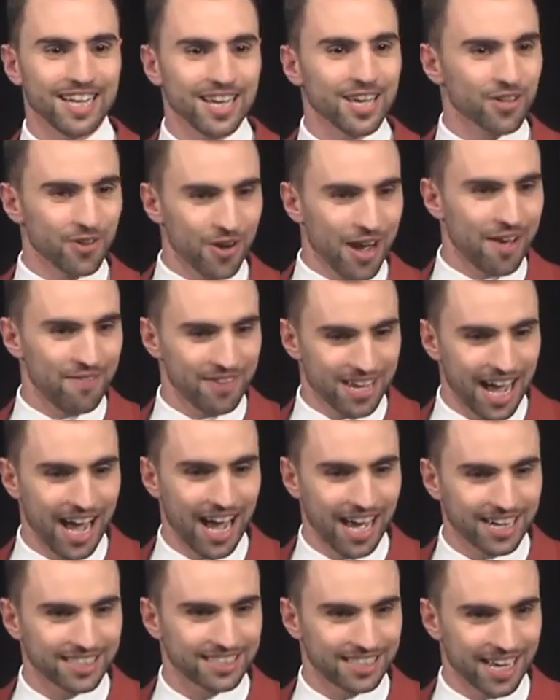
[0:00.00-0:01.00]
You're having a
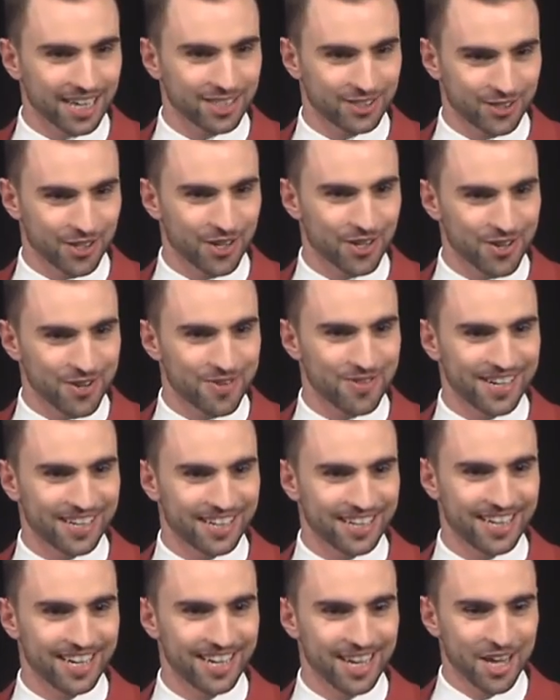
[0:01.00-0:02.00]
heart attack, sir.
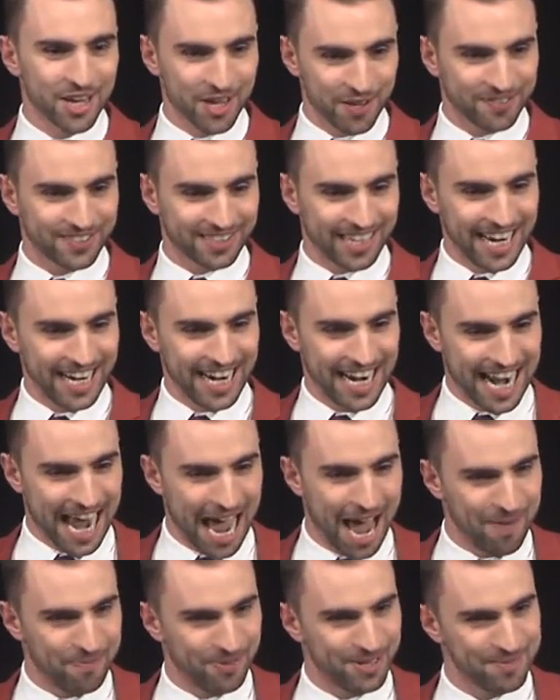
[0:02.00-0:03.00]
You've seen it
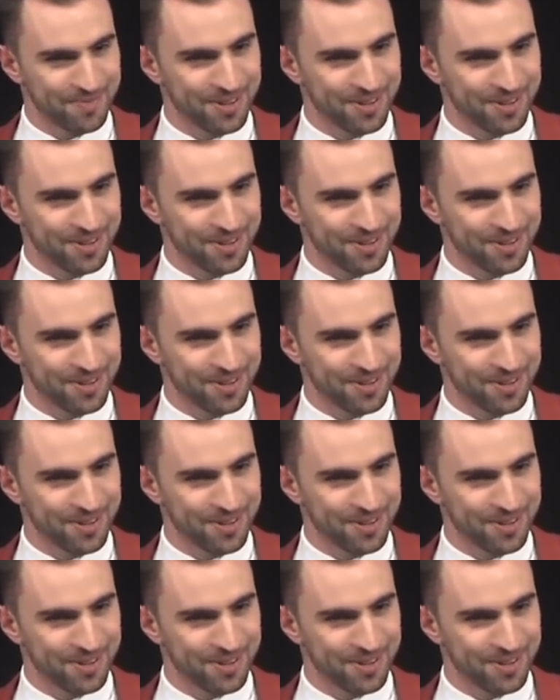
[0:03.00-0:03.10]
happen